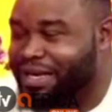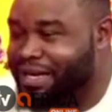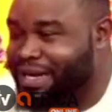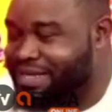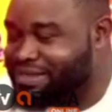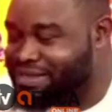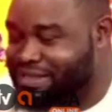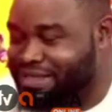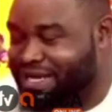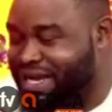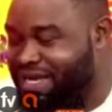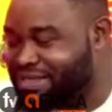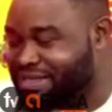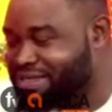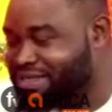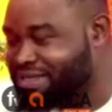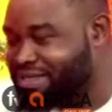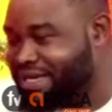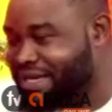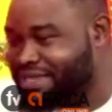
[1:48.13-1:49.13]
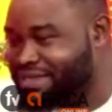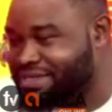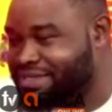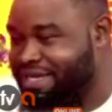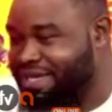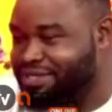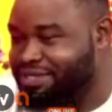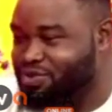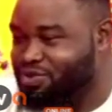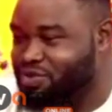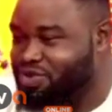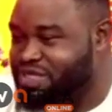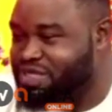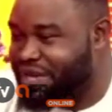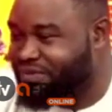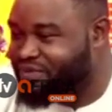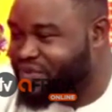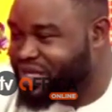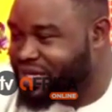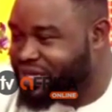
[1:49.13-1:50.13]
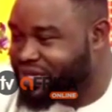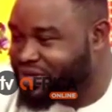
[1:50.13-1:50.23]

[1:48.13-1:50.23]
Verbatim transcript: let's let's let's let's do something